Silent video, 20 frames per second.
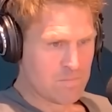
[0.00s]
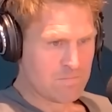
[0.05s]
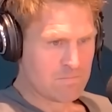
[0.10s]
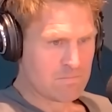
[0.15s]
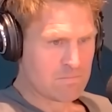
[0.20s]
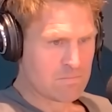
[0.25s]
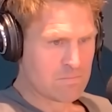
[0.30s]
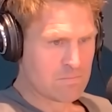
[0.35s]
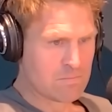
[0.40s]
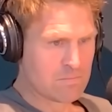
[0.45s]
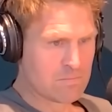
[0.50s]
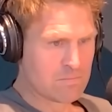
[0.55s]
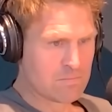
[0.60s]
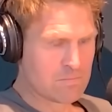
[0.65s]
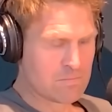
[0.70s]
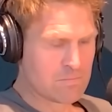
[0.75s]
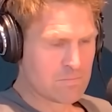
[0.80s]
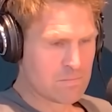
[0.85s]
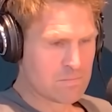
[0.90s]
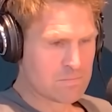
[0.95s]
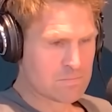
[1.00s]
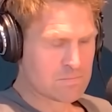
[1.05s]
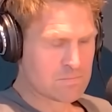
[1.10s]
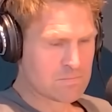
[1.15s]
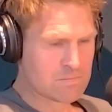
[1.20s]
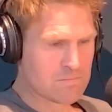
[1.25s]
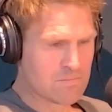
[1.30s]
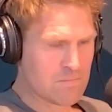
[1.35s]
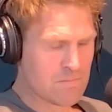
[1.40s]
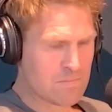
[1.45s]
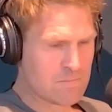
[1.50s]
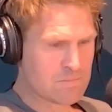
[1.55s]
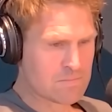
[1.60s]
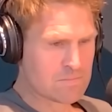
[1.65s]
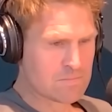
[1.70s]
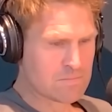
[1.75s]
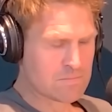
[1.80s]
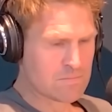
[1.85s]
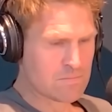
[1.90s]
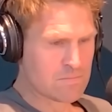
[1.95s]

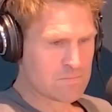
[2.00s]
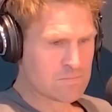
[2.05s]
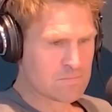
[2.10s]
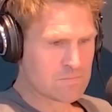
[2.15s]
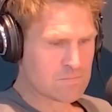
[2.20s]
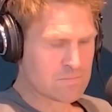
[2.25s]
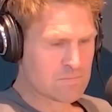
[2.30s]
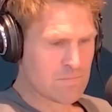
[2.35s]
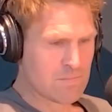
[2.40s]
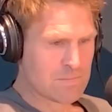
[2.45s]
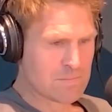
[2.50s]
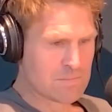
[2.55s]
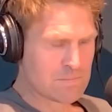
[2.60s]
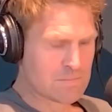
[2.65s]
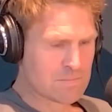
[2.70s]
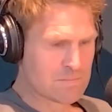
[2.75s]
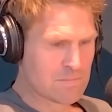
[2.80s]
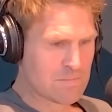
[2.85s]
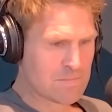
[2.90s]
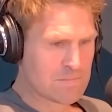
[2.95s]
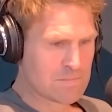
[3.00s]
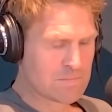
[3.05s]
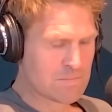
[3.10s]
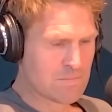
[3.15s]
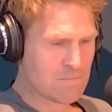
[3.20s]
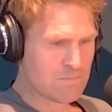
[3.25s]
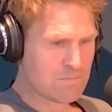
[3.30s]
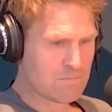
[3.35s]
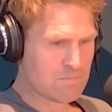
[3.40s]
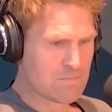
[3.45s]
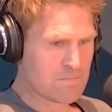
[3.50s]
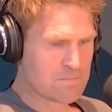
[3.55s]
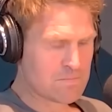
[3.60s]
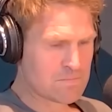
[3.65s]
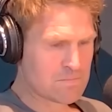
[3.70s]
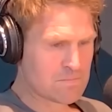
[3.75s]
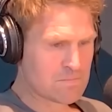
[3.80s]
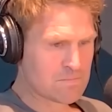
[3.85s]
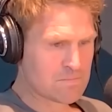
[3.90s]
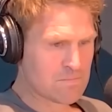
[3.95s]

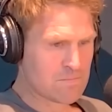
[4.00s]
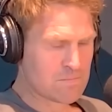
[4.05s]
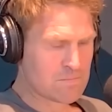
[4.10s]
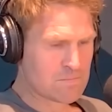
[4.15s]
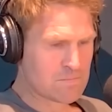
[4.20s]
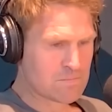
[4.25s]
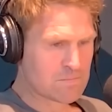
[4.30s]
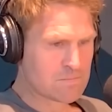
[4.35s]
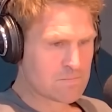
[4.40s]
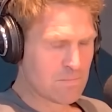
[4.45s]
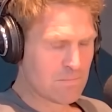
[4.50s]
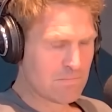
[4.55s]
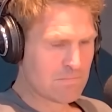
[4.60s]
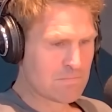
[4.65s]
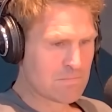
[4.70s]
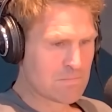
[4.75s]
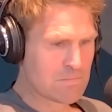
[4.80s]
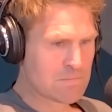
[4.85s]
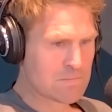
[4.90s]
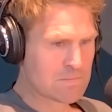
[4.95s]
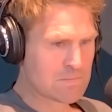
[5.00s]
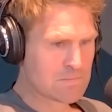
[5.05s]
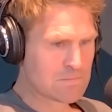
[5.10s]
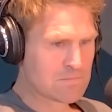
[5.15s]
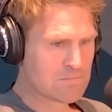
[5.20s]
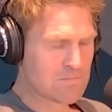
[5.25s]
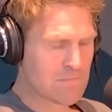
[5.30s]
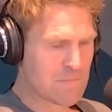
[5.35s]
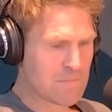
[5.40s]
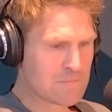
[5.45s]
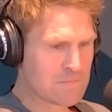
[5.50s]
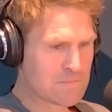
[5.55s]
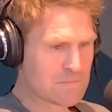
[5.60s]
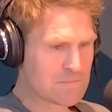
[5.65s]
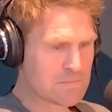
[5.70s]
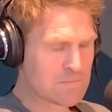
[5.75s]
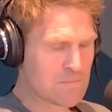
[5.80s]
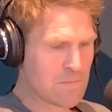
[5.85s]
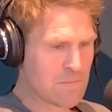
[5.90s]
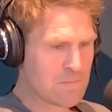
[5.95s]

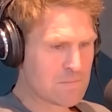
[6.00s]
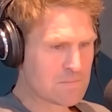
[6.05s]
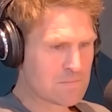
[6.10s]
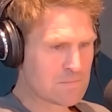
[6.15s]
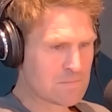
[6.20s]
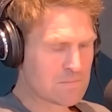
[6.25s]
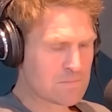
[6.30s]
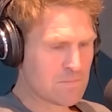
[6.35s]
(not speaking)